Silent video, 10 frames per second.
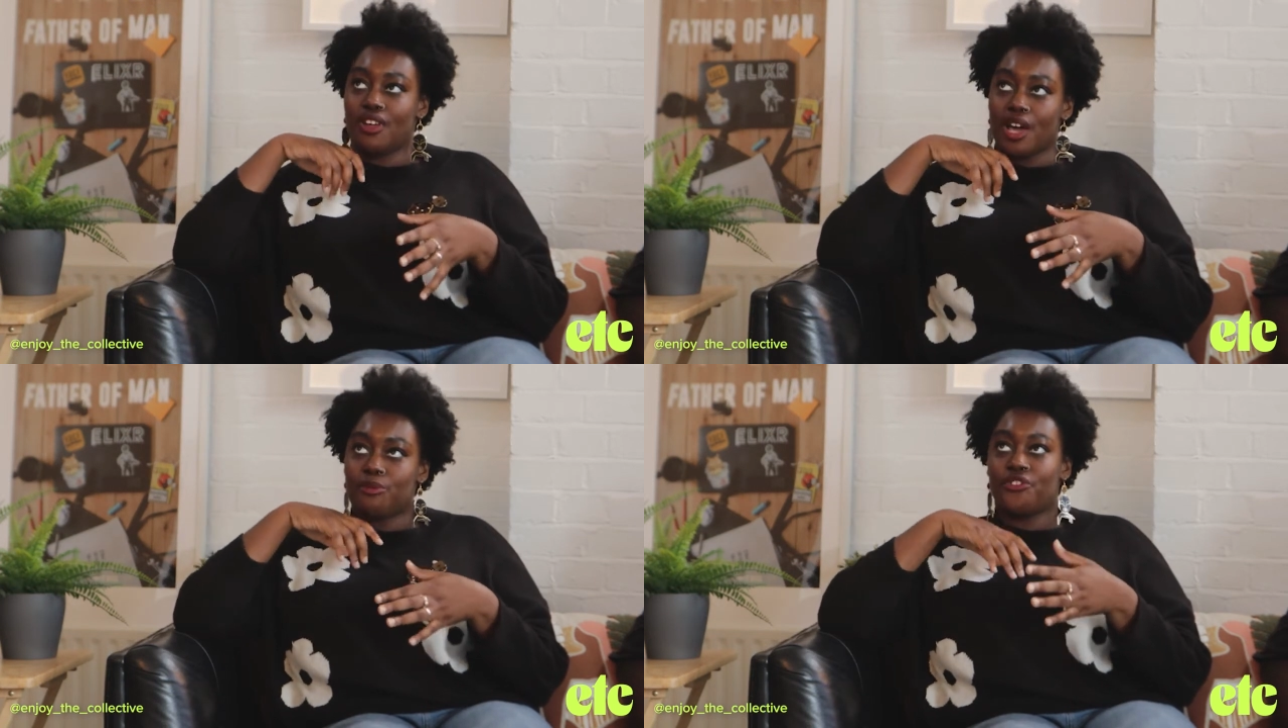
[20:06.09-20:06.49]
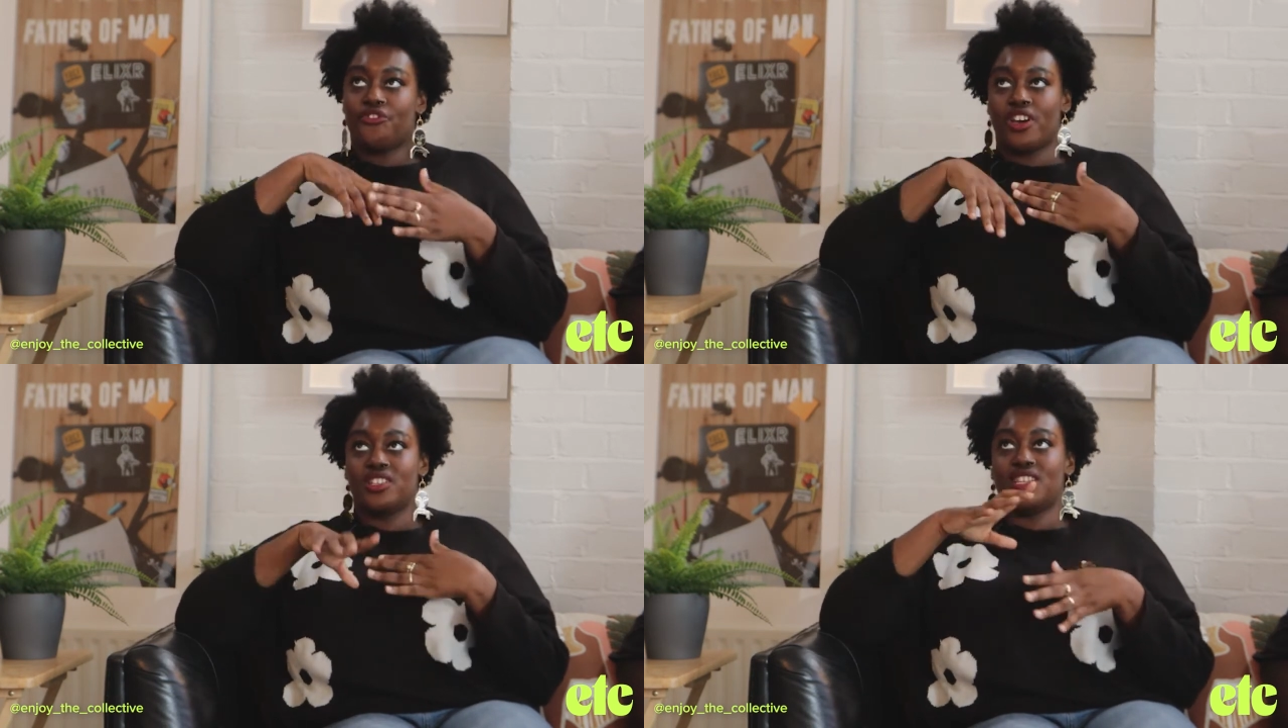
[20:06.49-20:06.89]
I
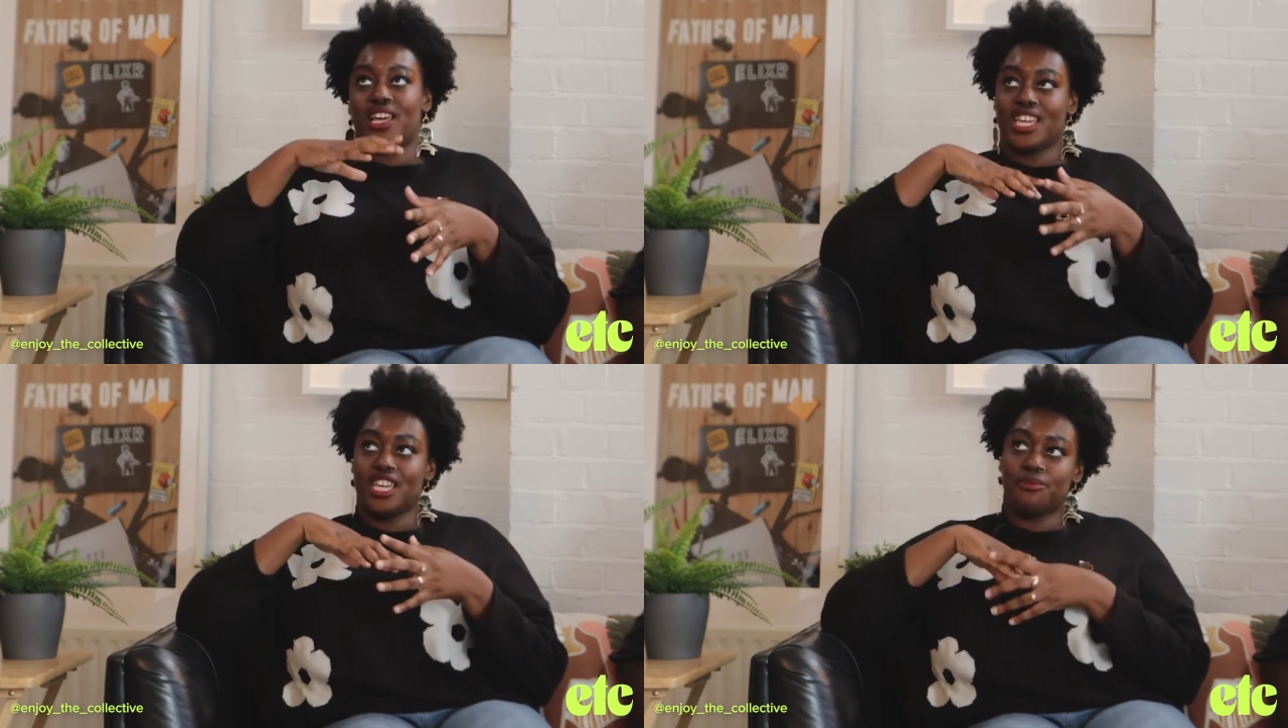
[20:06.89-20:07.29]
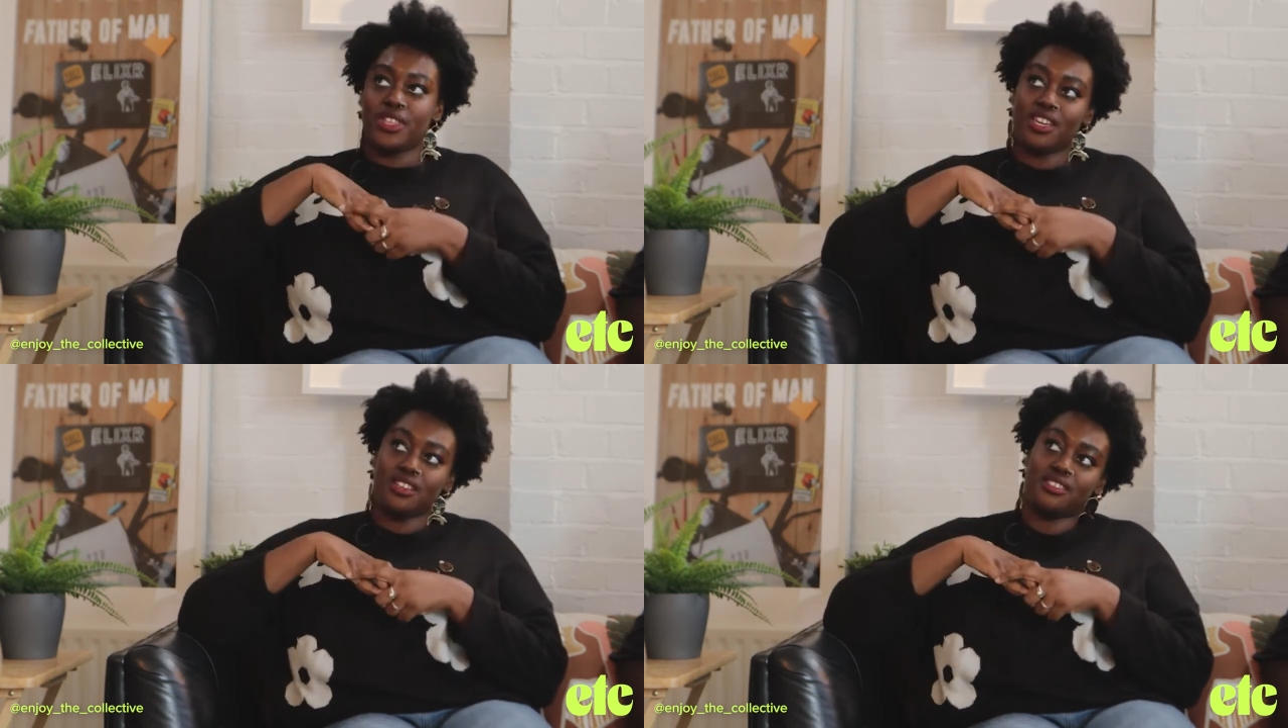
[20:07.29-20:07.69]
prefer to like keep
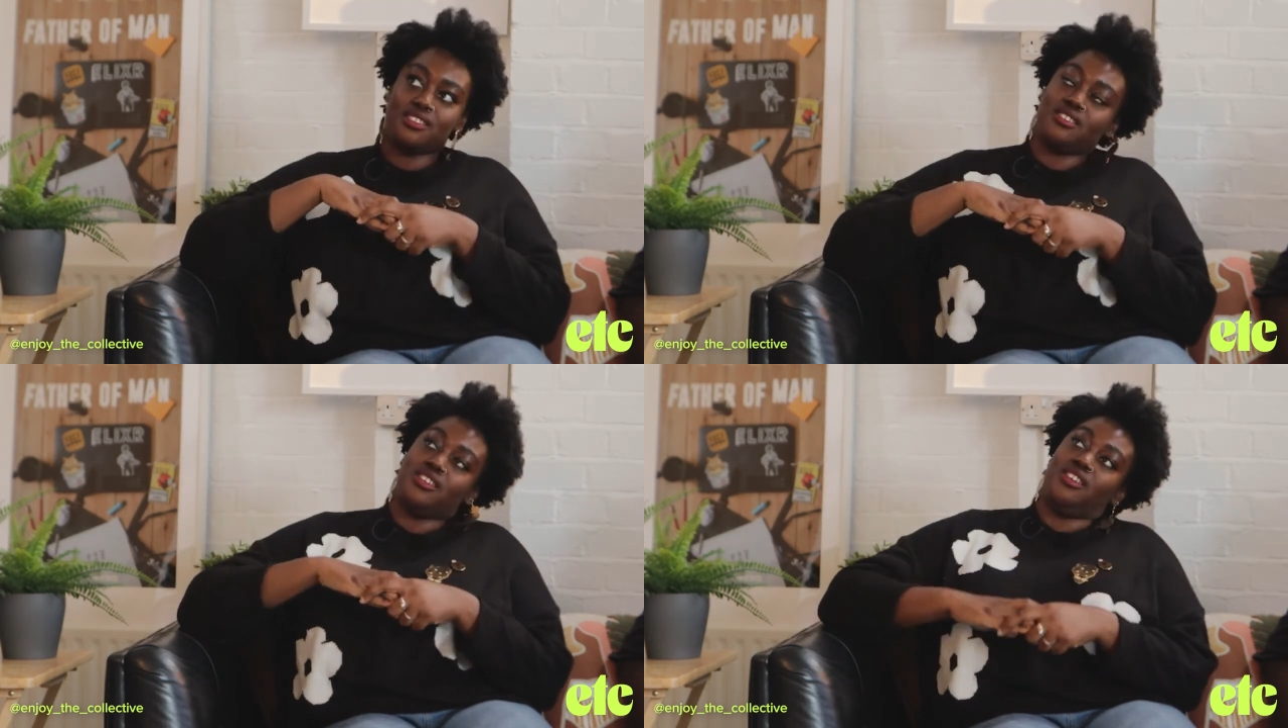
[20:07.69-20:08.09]
things